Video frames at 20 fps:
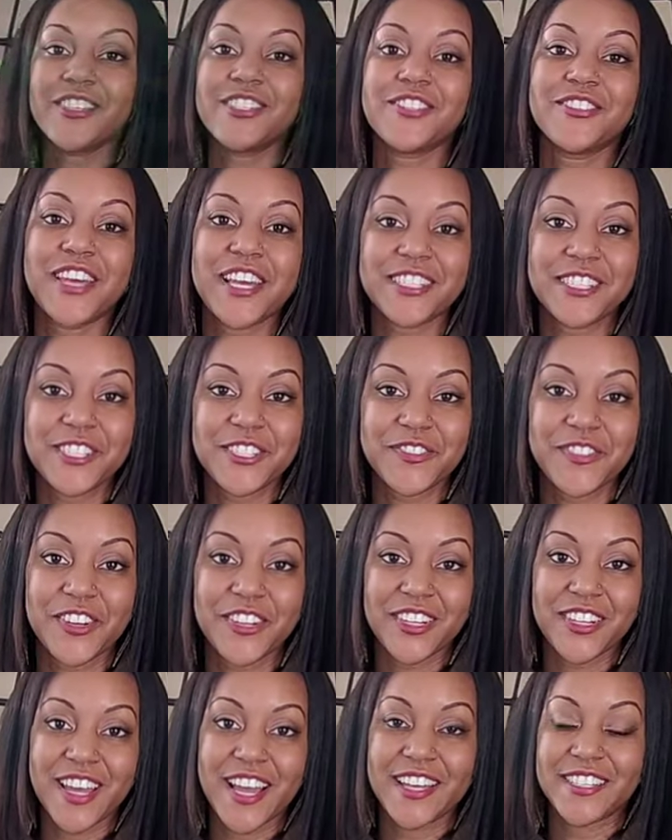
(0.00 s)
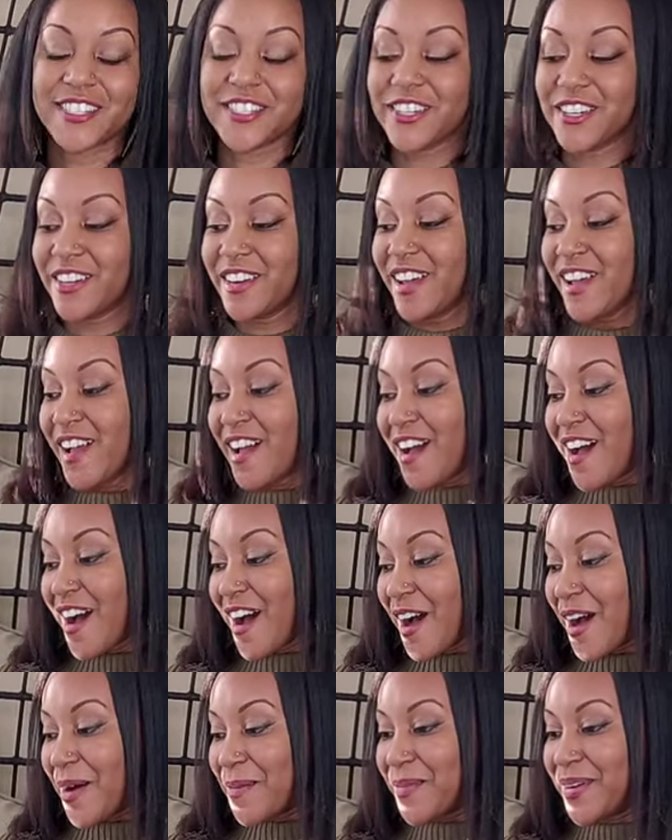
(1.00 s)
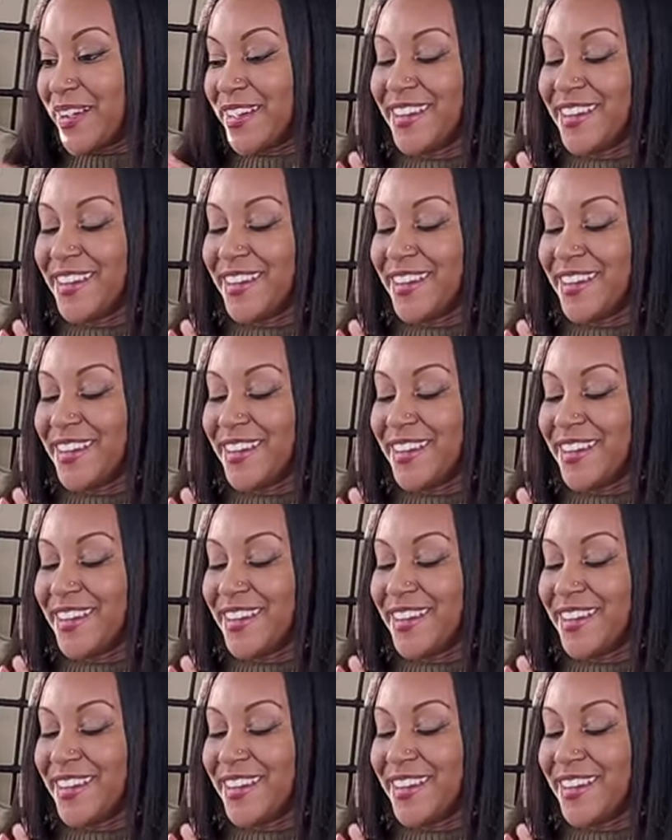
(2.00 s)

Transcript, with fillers: So next is fertilizer. Um,